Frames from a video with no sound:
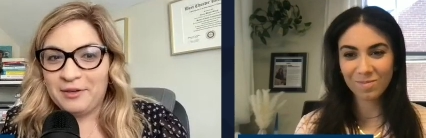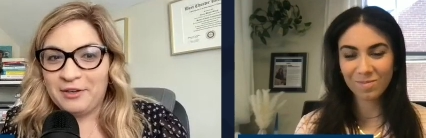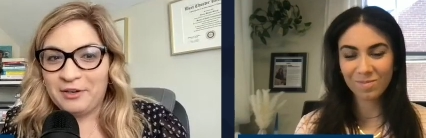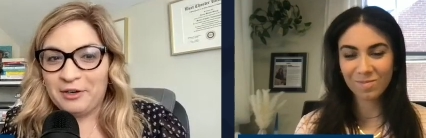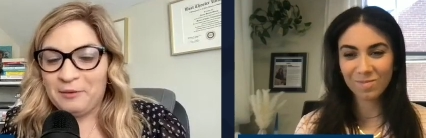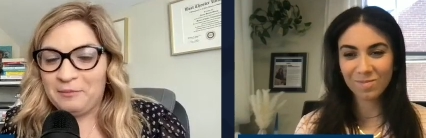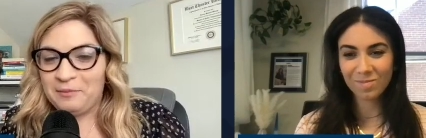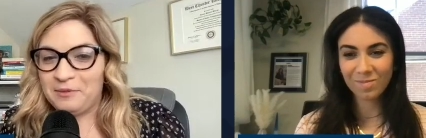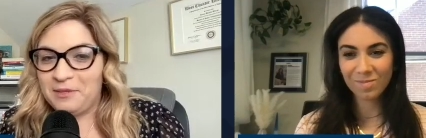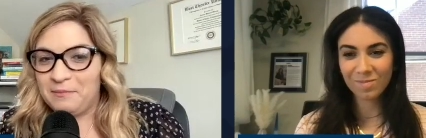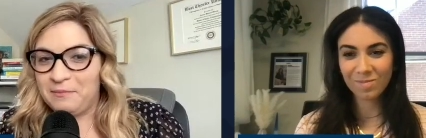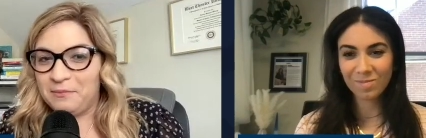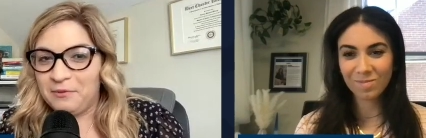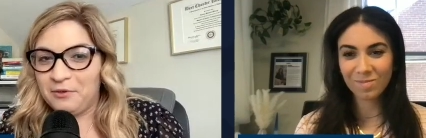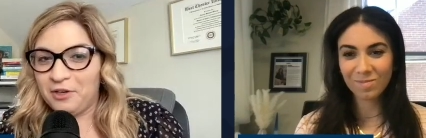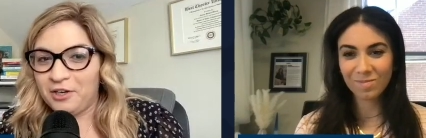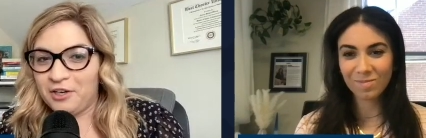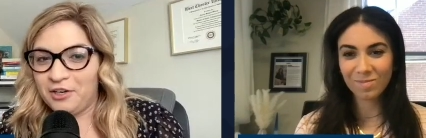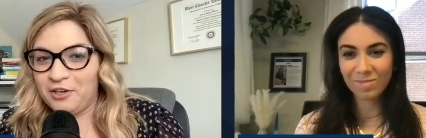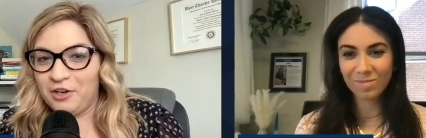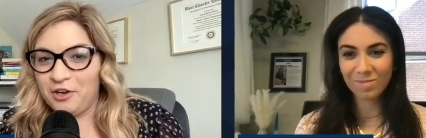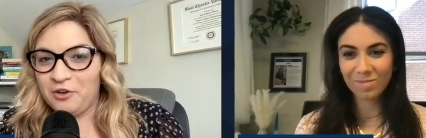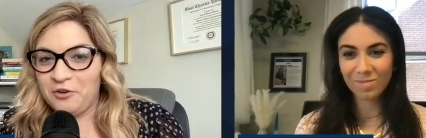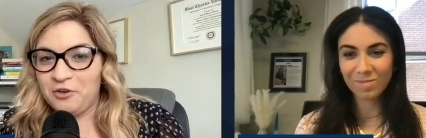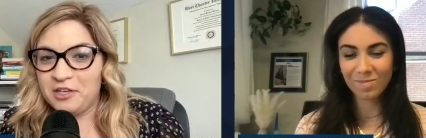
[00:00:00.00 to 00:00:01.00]
Speaker 1: are people
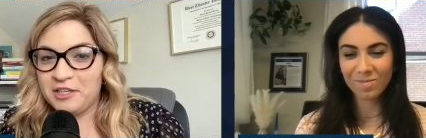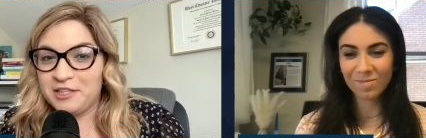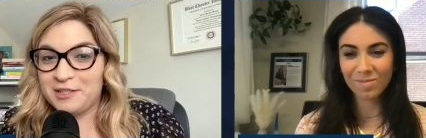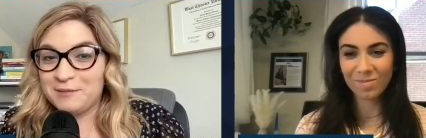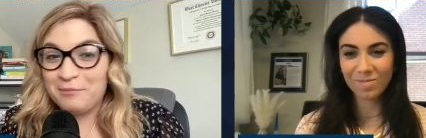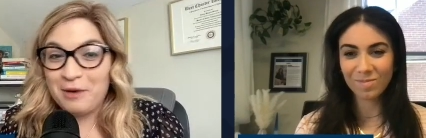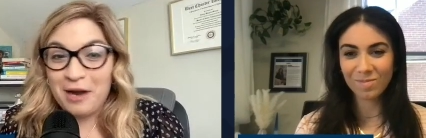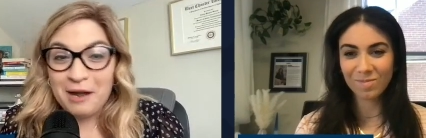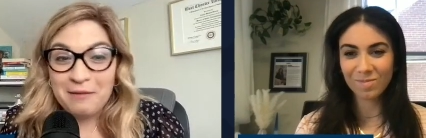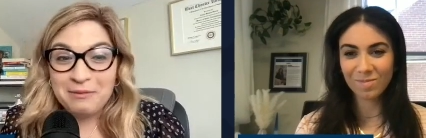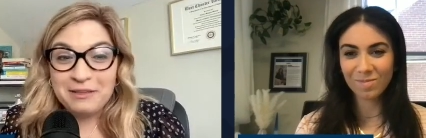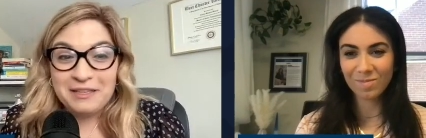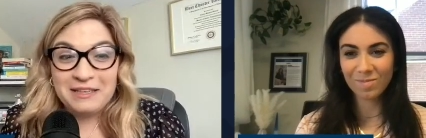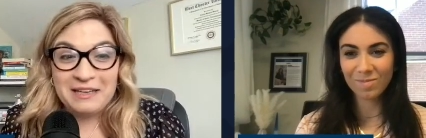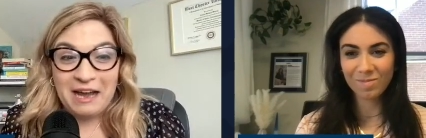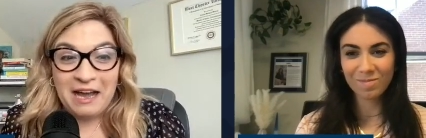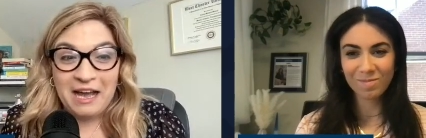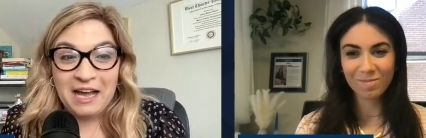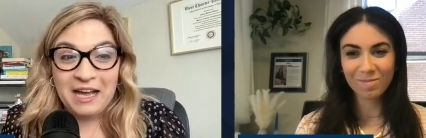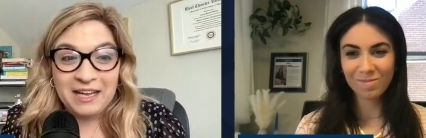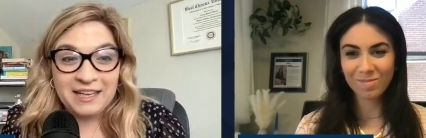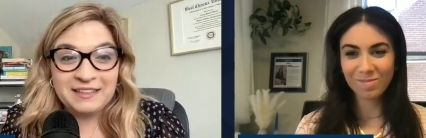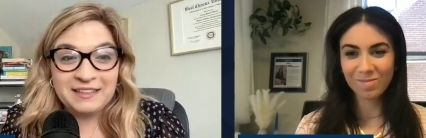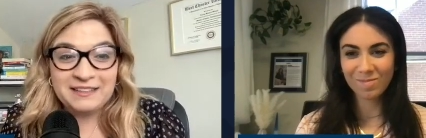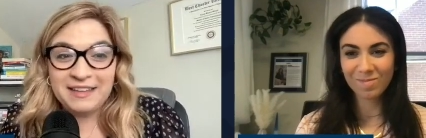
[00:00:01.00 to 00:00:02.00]
going to notice? Probably
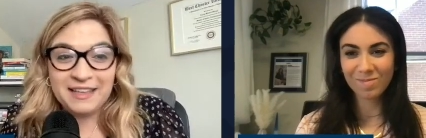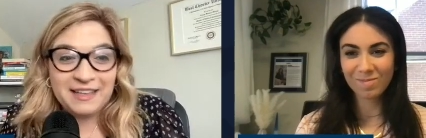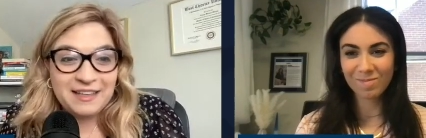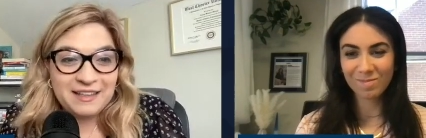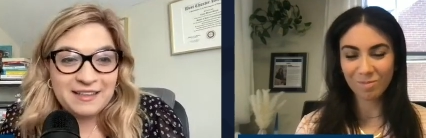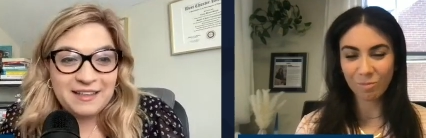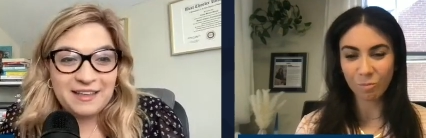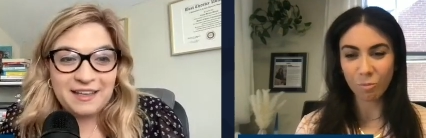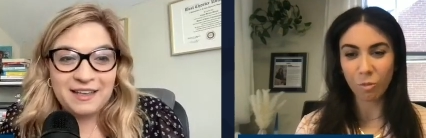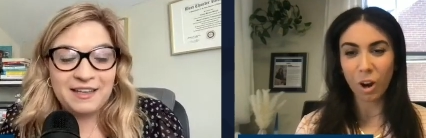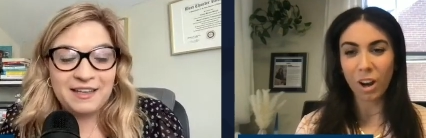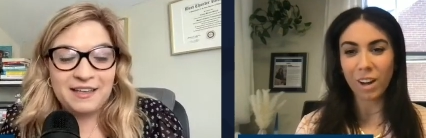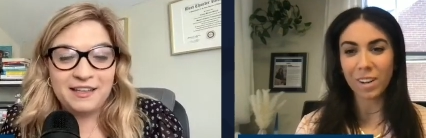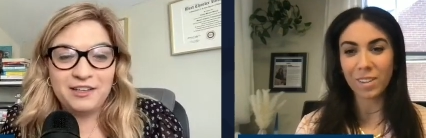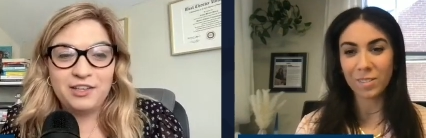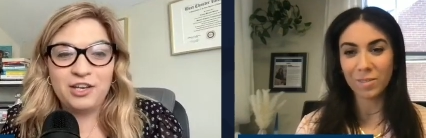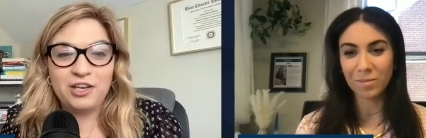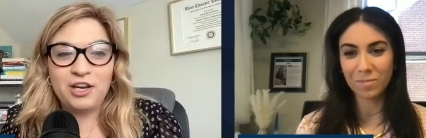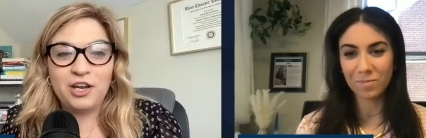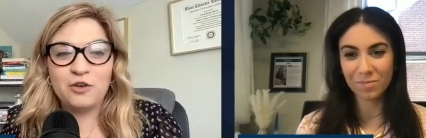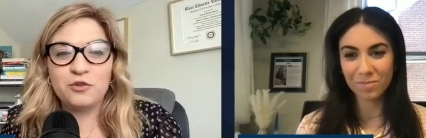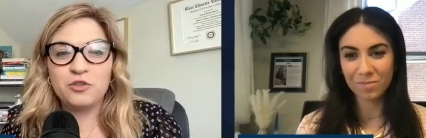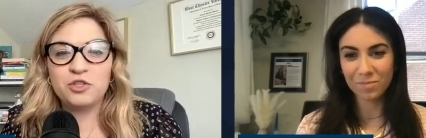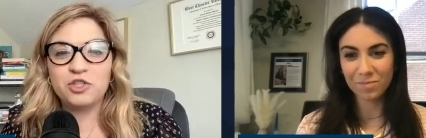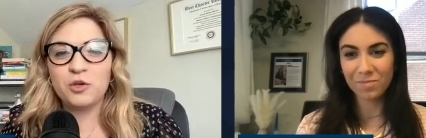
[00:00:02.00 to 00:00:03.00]
not. Like, you
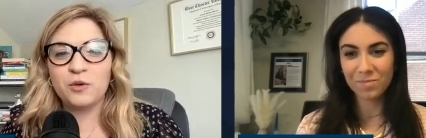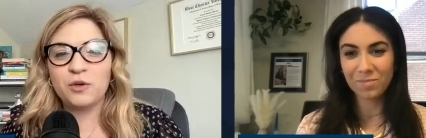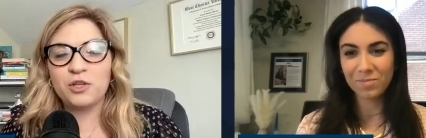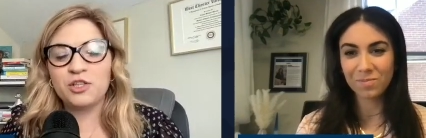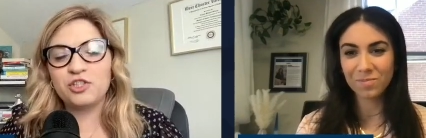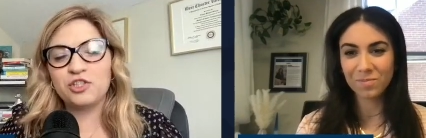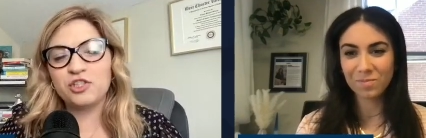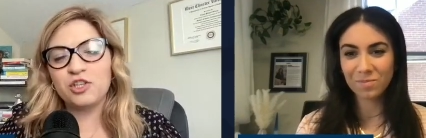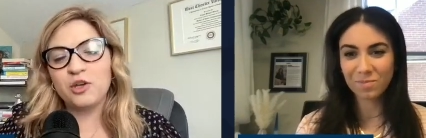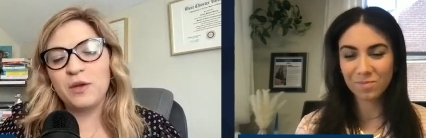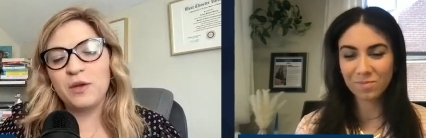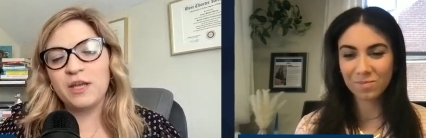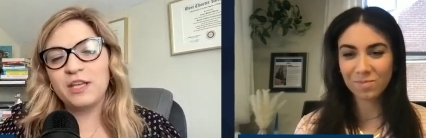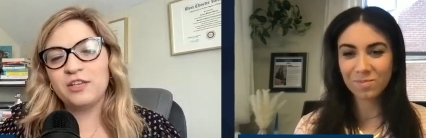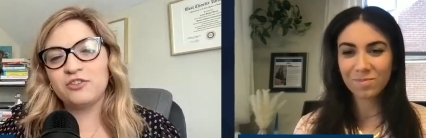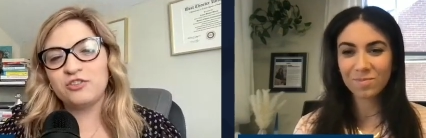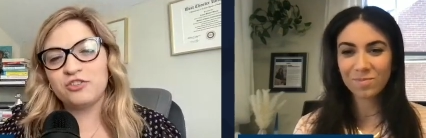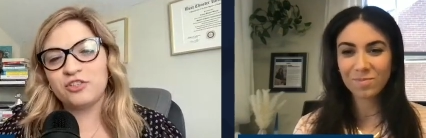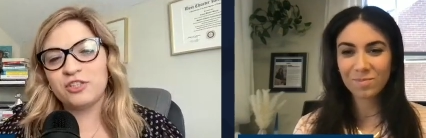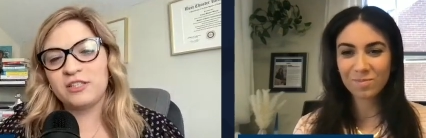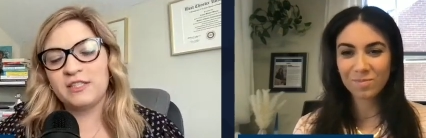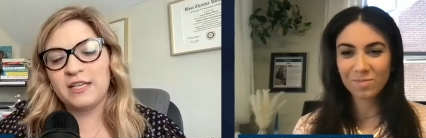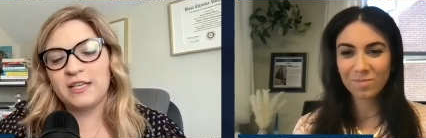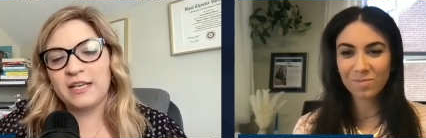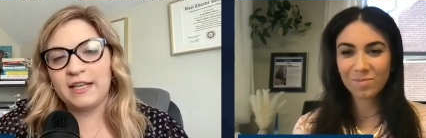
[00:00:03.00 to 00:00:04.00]
know, so it's so
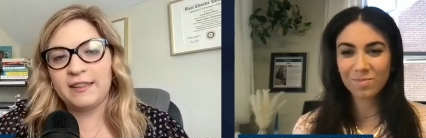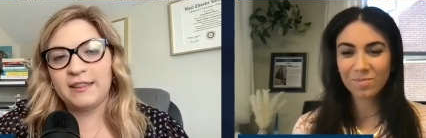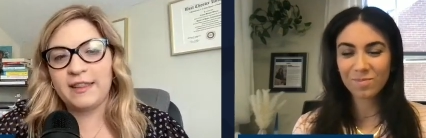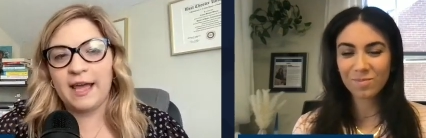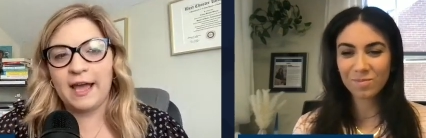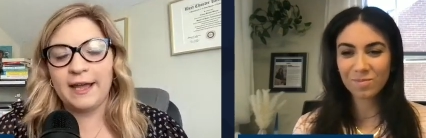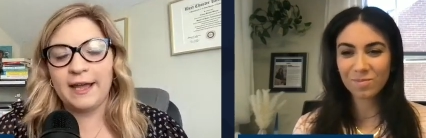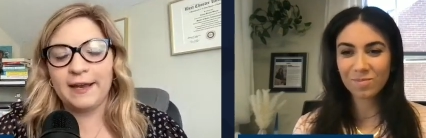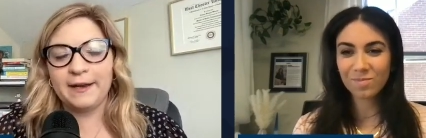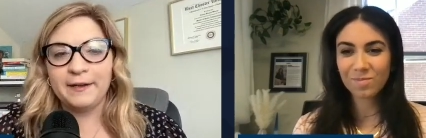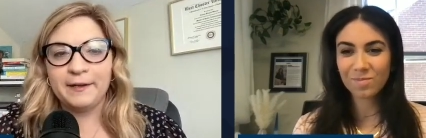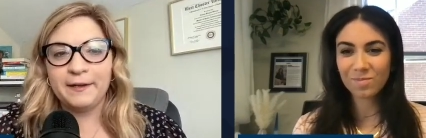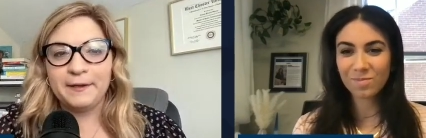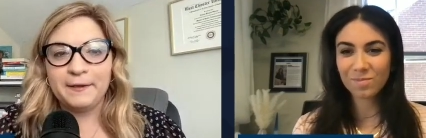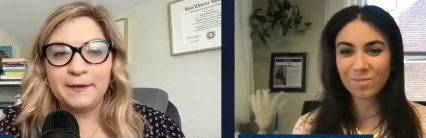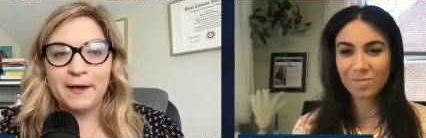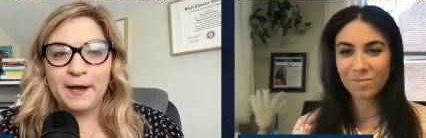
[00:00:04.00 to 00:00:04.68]
interesting that,